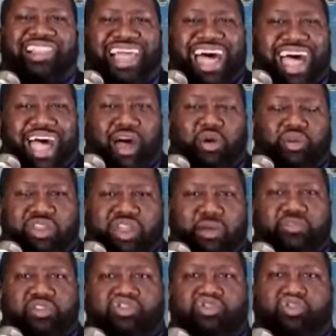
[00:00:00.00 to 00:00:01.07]

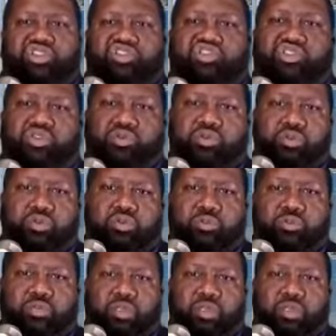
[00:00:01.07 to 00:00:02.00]
allow them to treat you.